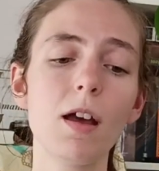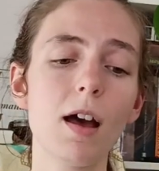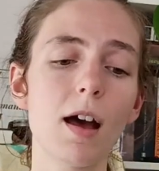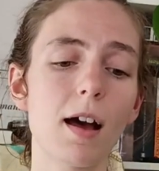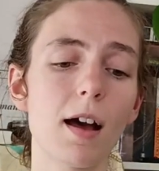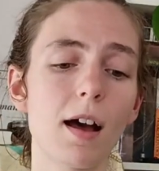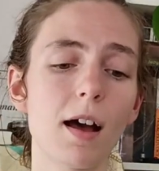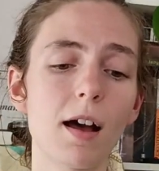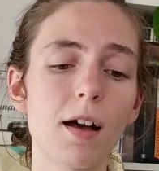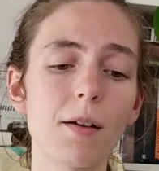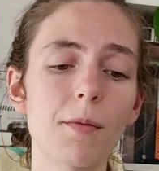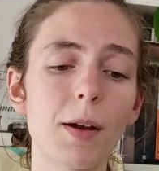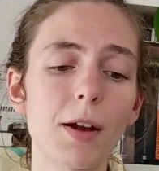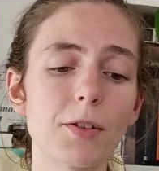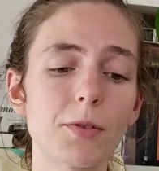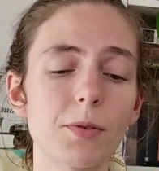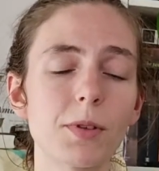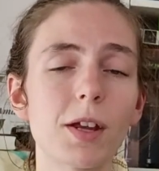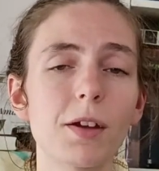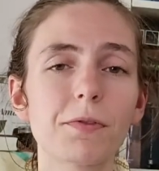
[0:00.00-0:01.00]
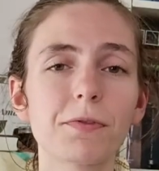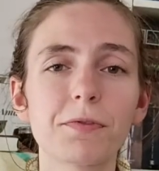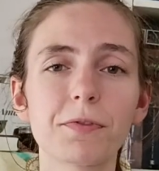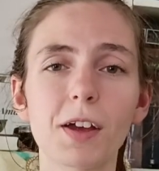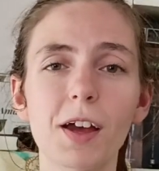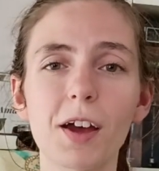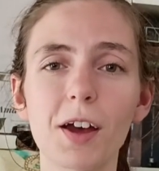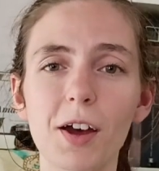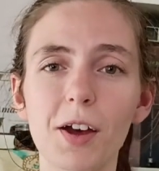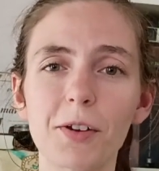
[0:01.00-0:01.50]
I do enough
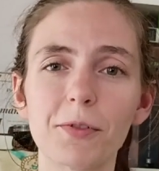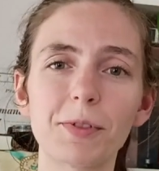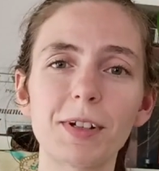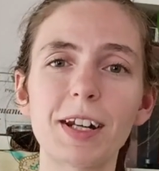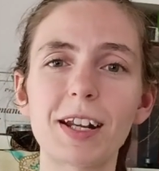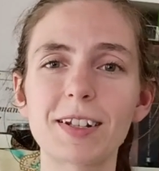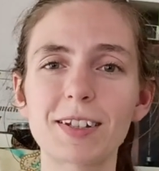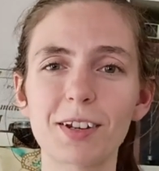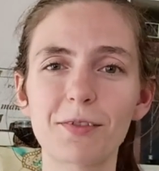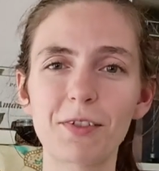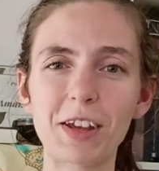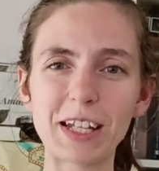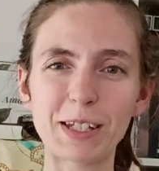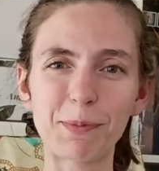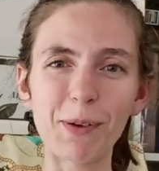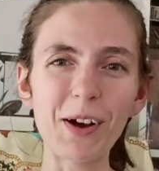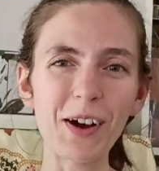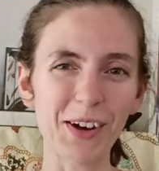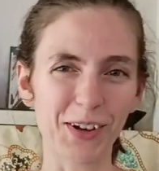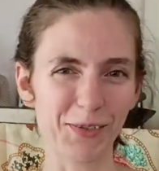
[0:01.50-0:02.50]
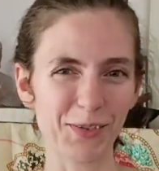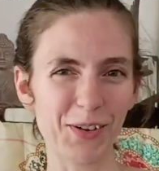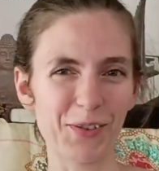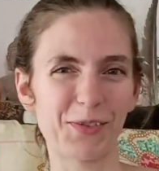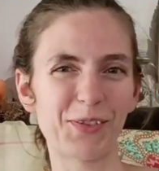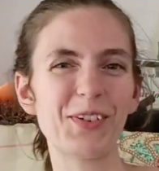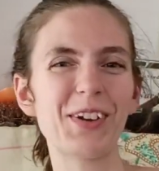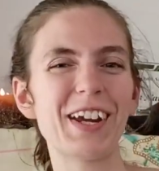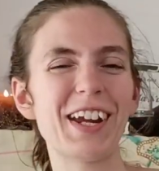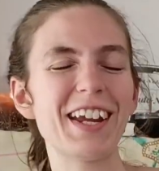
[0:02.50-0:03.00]
readings on Facebook for
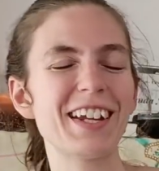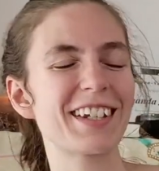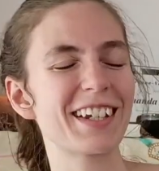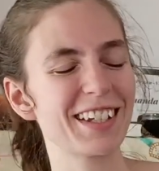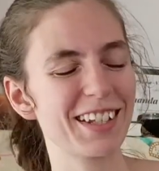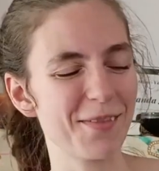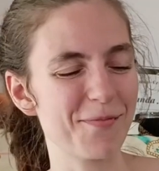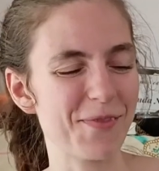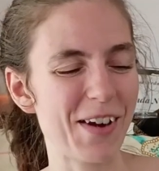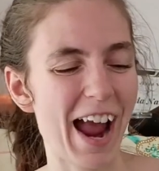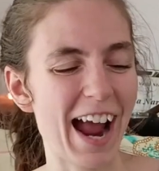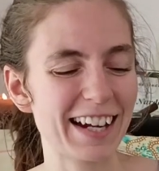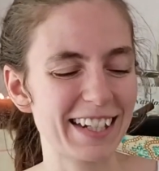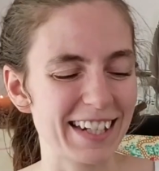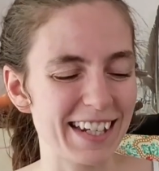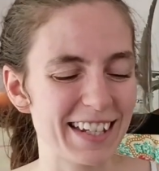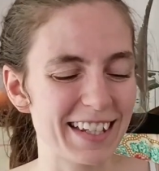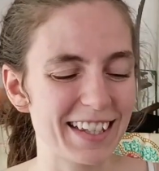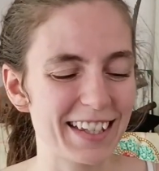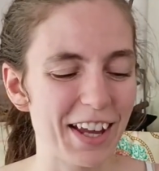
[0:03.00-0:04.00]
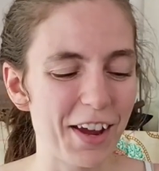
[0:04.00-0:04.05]
free just to practice.